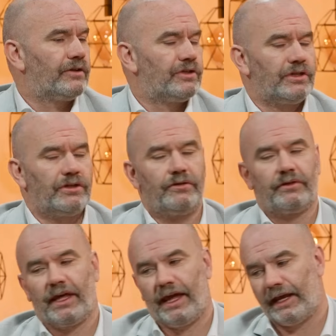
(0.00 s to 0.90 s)
Do you
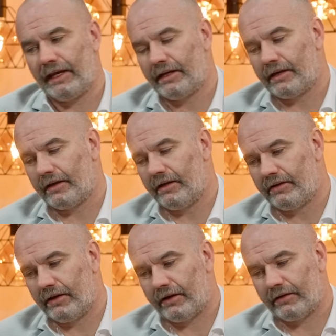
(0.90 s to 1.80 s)
think
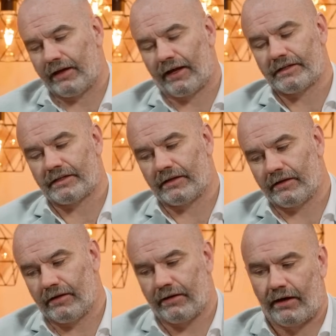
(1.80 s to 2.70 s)
that
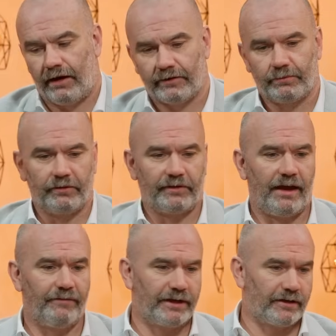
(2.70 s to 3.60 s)
I suppose
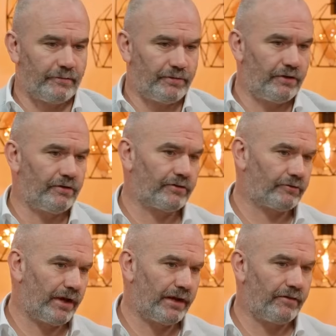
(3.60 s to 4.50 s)
having a computer
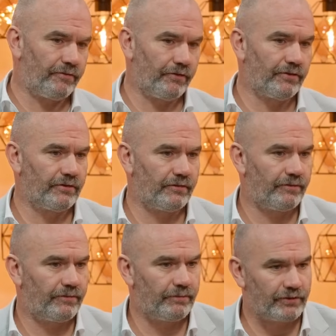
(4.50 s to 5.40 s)
screen in front
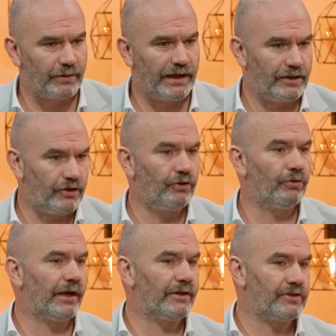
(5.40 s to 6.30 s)
between
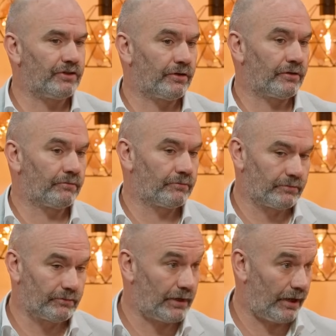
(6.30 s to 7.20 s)
you and your
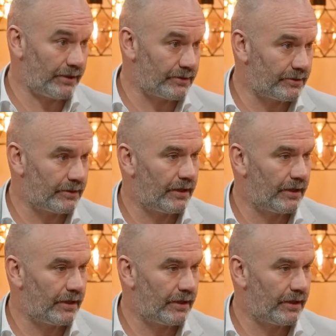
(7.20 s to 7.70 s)
client